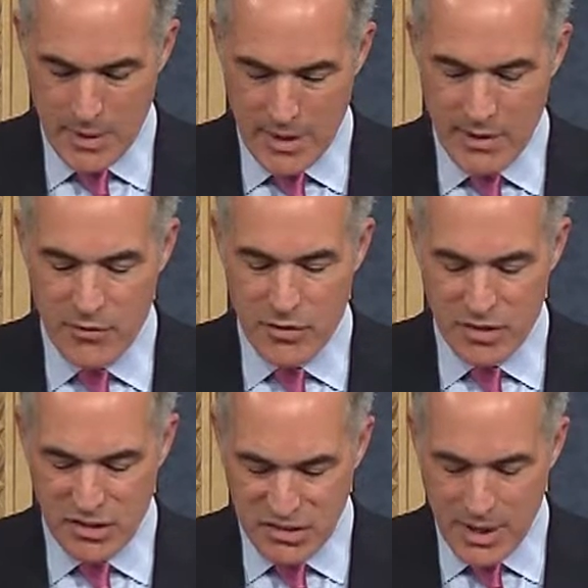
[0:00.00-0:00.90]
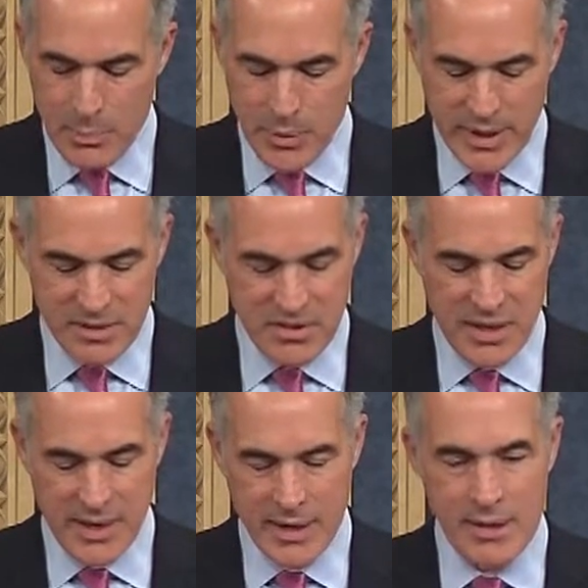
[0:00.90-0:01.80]
If there's a step we can
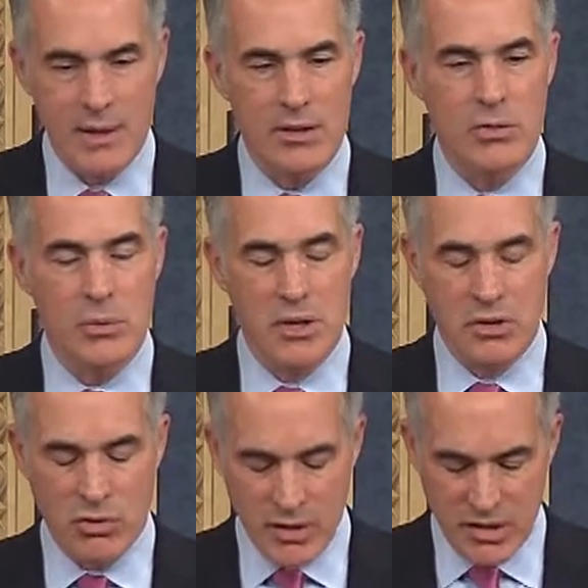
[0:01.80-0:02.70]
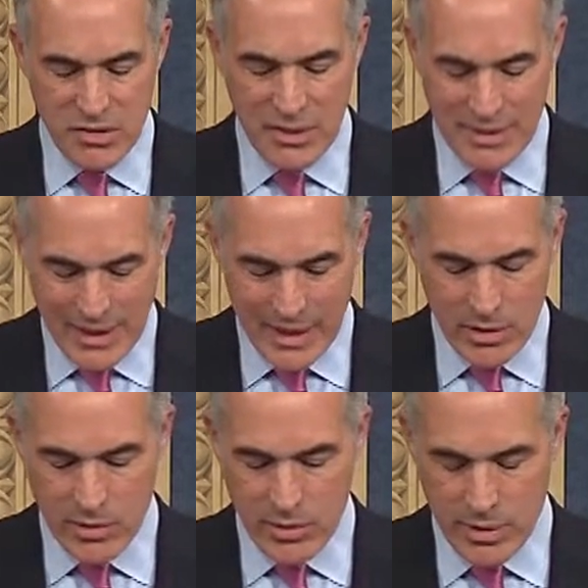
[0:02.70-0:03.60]
take to increase the
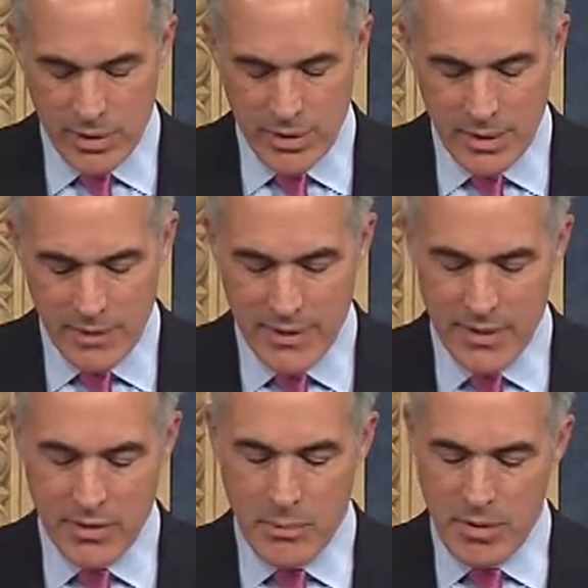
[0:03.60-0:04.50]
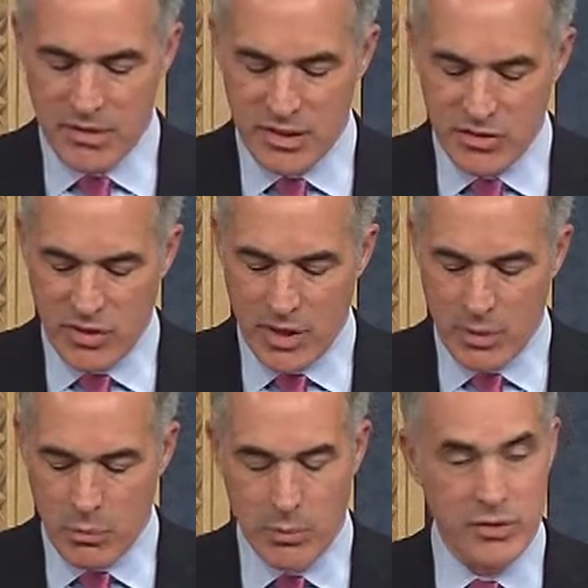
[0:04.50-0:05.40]
likelihood that the missing
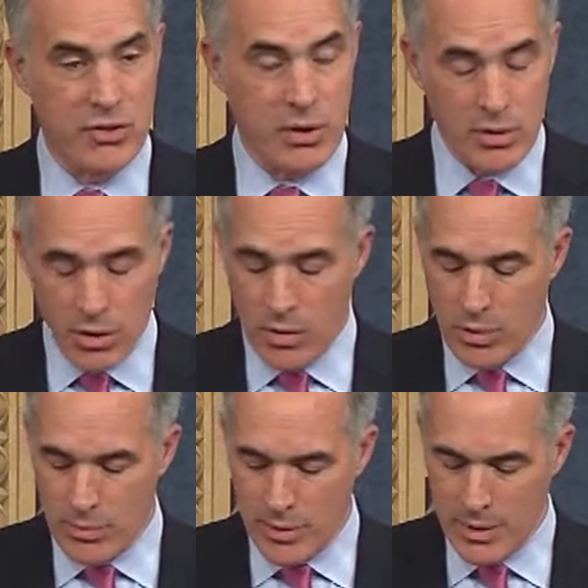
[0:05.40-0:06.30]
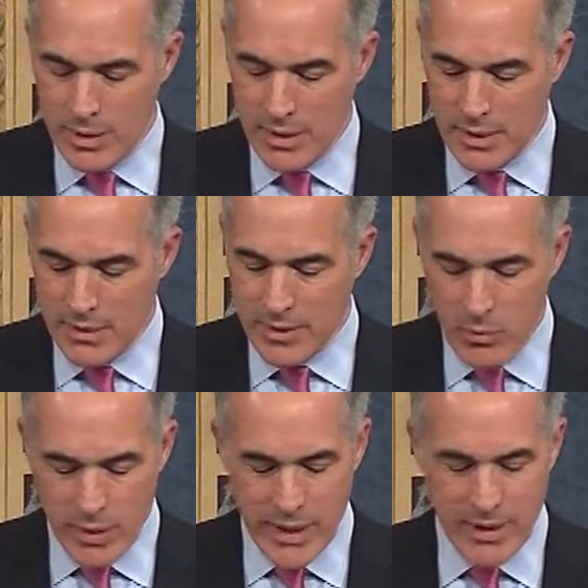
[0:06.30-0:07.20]
child will return home,
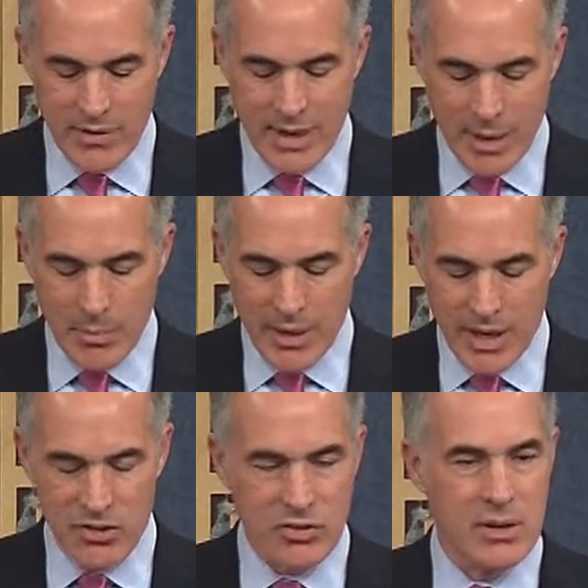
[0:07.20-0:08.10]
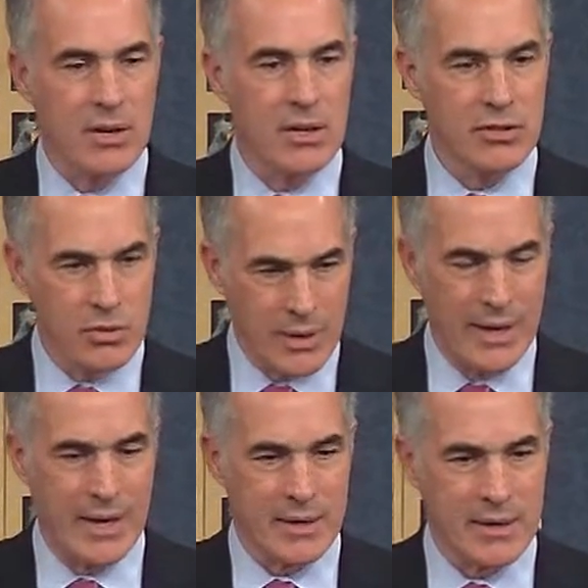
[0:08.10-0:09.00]
then we have an obligation to
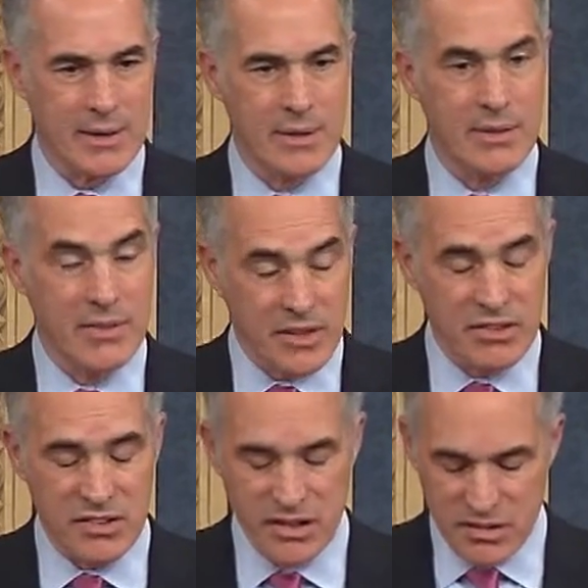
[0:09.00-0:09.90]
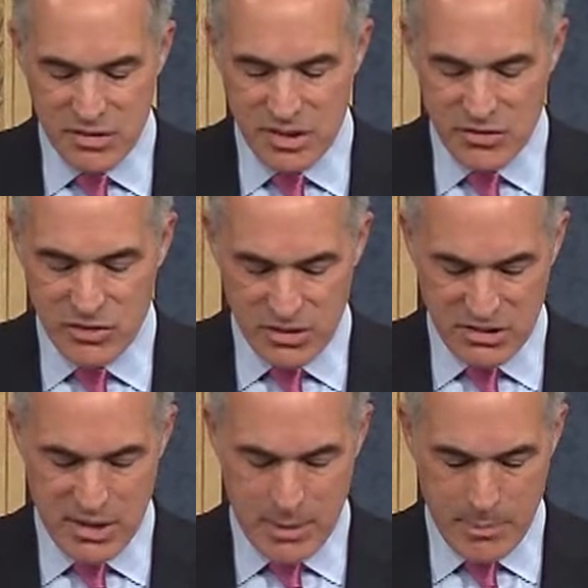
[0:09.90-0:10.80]
act. This is such a
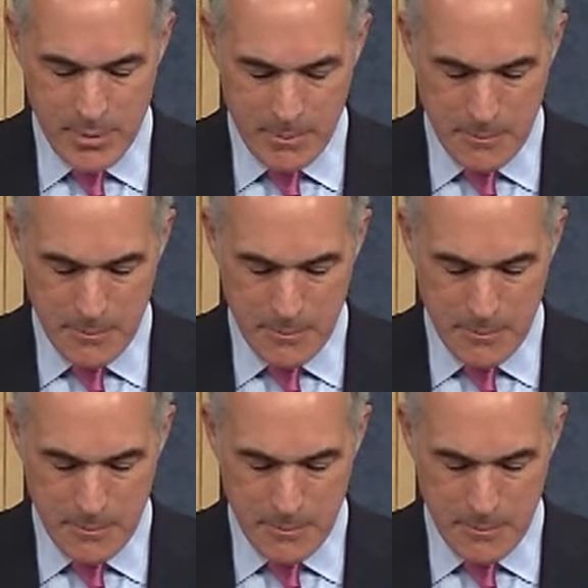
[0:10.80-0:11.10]
step.